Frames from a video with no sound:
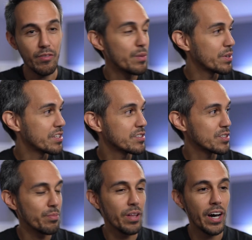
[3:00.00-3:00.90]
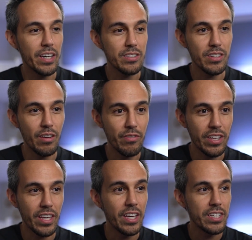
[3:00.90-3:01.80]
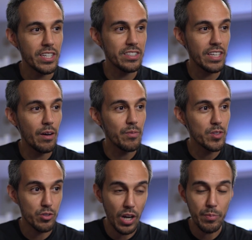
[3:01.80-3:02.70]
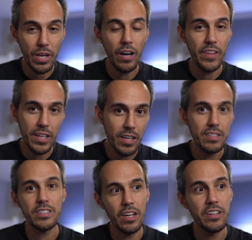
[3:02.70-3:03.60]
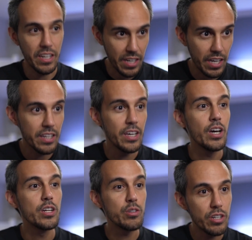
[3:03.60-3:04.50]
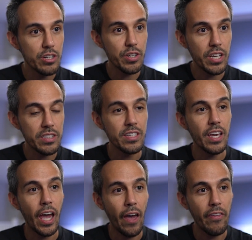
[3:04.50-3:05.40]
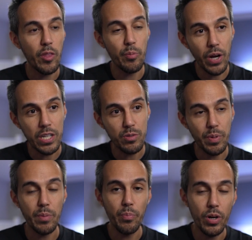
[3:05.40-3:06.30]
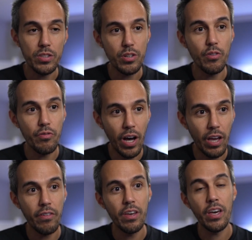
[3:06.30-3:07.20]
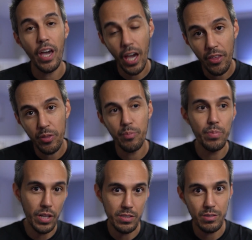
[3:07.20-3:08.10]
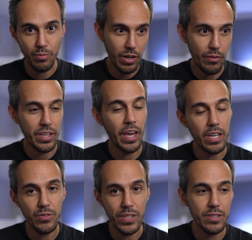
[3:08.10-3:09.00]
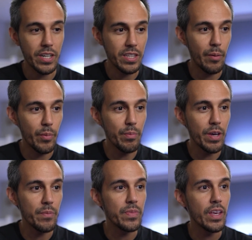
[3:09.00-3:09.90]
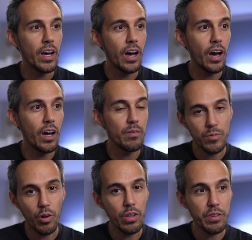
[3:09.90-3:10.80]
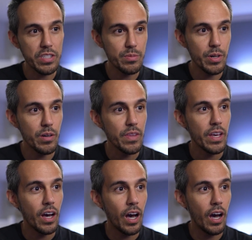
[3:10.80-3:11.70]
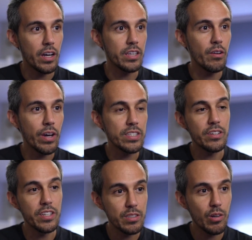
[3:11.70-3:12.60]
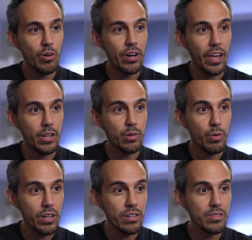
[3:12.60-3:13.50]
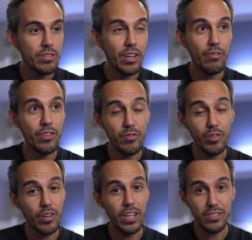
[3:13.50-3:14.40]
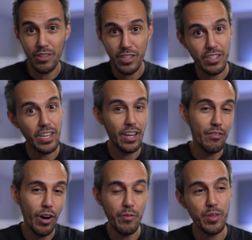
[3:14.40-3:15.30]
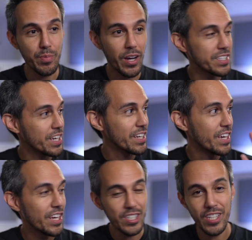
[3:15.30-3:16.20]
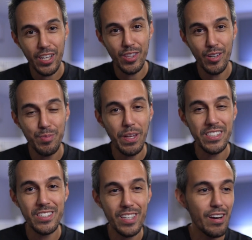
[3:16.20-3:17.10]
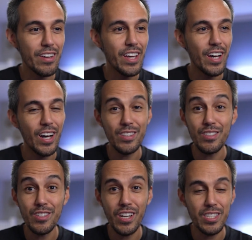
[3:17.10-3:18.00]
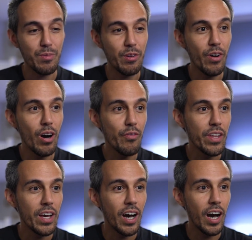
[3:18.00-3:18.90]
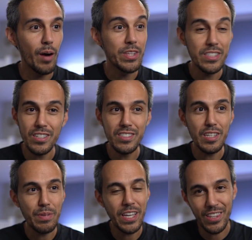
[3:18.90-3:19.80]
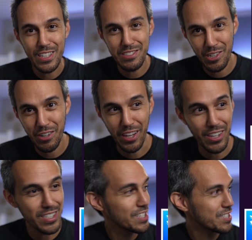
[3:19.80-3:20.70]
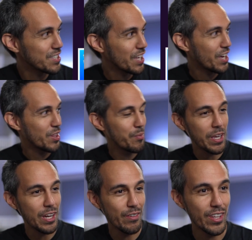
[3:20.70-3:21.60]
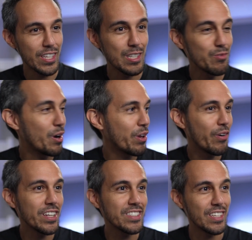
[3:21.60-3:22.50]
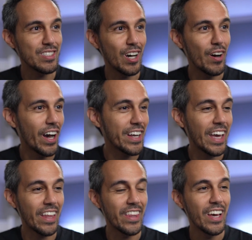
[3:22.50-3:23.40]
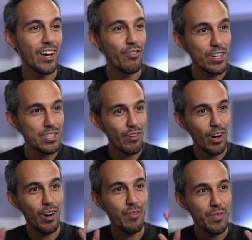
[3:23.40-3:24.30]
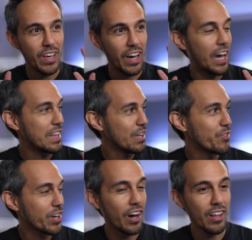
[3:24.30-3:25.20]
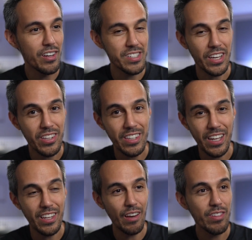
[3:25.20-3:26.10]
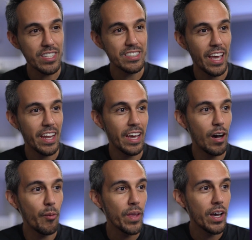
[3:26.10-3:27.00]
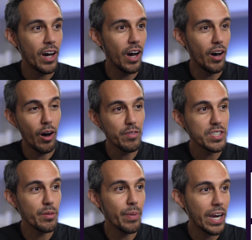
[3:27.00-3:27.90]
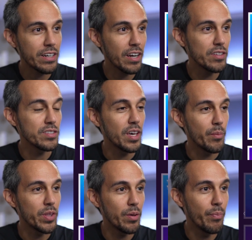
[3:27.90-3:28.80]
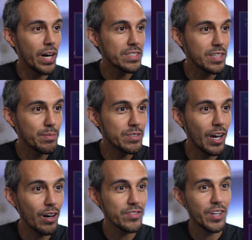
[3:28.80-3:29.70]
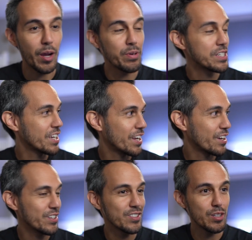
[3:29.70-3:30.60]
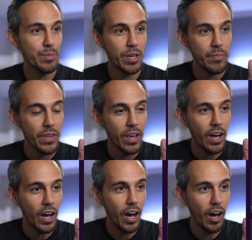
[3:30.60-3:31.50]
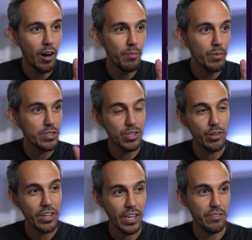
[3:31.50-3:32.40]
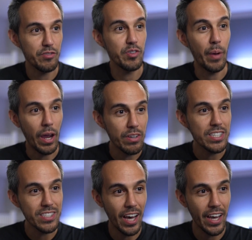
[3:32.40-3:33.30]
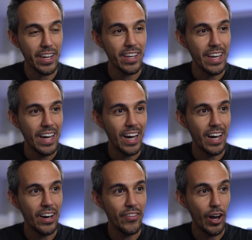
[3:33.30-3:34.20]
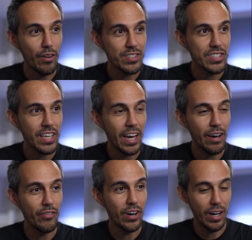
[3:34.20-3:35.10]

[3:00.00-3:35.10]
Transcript: limited supply, so definitely check this out. So drop count 9,999, 200 traits, and then the price will be 0.05 ETH plus whatever the gas fees are at that moment. Totally reasonable. Giveaways on Discord and Twitter, so definitely if you guys are looking to get involved in this project, check those places out to see you guys can be involved. But these are the sneak peek, and these look great. This is the meat of it. This is what we want to see. So again, first of all, I love the colors. I think they definitely stand out. Obviously the backgrounds, but the bots themselves, and I appreciate how you can zoom in, look so unique from every side. They obviously have